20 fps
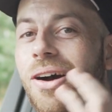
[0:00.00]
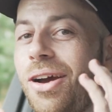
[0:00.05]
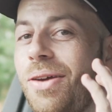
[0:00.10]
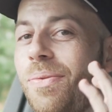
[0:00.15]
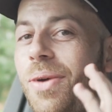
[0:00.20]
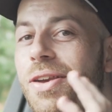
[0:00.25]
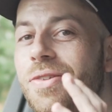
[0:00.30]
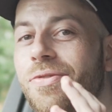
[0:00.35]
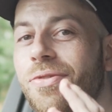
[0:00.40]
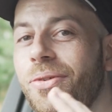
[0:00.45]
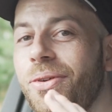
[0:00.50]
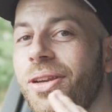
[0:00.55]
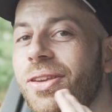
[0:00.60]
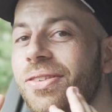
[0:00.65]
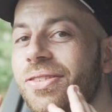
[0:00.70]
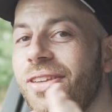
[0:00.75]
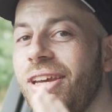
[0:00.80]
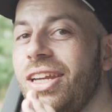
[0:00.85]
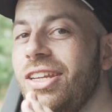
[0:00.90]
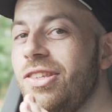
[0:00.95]
I went for an
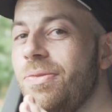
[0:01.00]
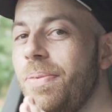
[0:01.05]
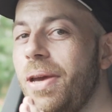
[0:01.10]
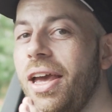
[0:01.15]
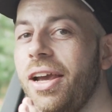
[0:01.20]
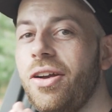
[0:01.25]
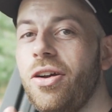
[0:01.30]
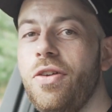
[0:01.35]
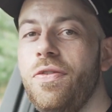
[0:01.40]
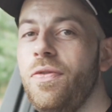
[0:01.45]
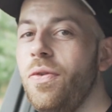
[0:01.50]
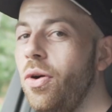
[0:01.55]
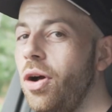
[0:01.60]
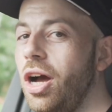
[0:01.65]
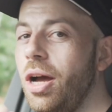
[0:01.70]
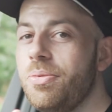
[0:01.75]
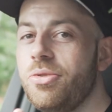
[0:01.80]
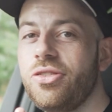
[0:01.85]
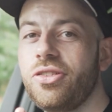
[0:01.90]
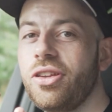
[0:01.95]
insane spec. I thought
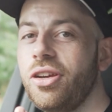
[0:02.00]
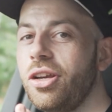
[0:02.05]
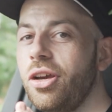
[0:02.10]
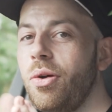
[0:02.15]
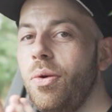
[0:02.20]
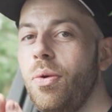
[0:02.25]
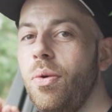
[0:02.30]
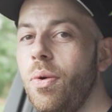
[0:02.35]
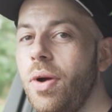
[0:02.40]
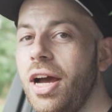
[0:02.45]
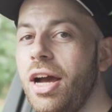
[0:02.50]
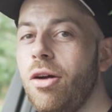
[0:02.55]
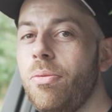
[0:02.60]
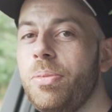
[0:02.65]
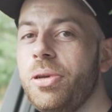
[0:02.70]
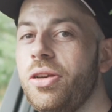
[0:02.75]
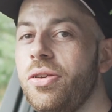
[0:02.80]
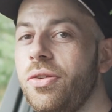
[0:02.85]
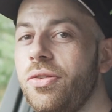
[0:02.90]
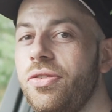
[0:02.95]
I'm just going to go all out
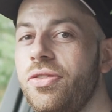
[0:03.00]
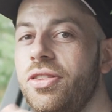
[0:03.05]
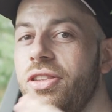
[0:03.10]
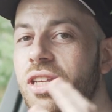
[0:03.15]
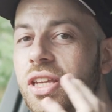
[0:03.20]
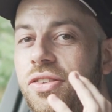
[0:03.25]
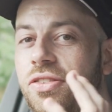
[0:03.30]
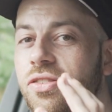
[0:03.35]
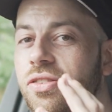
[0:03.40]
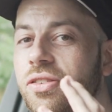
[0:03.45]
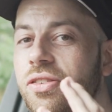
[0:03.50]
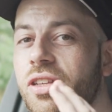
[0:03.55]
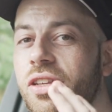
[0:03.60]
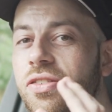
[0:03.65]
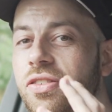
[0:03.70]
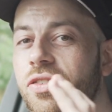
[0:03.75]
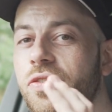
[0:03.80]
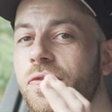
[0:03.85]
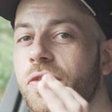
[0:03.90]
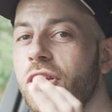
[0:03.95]
because this
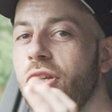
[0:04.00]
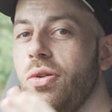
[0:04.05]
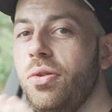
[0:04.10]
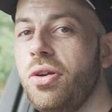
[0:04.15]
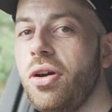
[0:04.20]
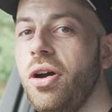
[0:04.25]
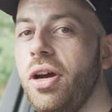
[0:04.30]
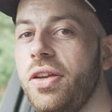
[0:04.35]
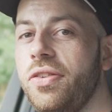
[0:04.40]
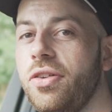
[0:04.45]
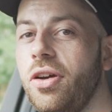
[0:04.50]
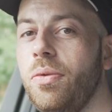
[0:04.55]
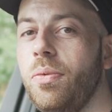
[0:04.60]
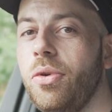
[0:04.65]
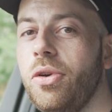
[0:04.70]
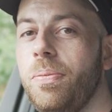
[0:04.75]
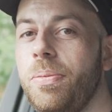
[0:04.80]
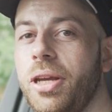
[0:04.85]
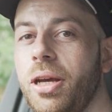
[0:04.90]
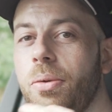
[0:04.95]
is for you guys. I
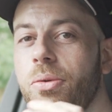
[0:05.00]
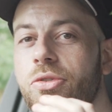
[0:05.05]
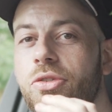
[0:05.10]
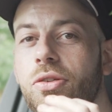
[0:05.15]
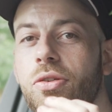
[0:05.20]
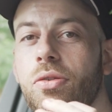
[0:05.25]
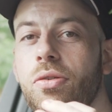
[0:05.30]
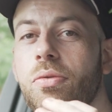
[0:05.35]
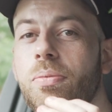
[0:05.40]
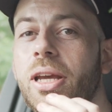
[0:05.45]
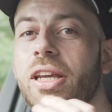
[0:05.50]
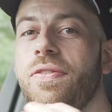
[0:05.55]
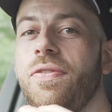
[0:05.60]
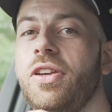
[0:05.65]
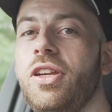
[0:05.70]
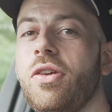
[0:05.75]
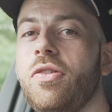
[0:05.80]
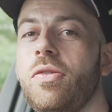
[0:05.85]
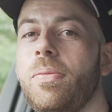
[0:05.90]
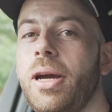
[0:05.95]
want to be able to make
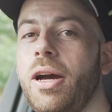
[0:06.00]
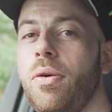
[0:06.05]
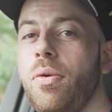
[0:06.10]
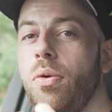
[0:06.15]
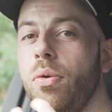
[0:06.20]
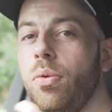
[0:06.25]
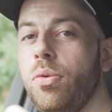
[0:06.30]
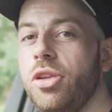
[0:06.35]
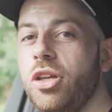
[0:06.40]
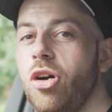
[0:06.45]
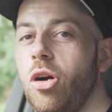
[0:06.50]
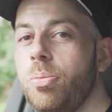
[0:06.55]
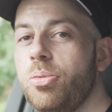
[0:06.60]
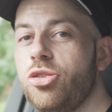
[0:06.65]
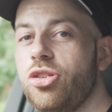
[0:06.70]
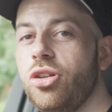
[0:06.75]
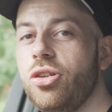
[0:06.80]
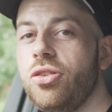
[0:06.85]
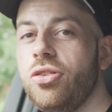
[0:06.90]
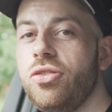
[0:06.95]
videos about all the
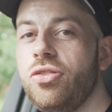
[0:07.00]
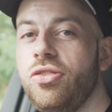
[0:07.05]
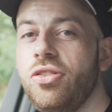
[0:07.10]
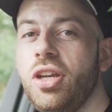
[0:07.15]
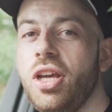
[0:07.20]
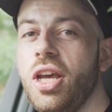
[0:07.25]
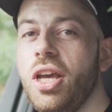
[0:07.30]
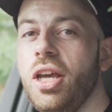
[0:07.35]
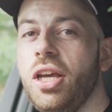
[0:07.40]
options.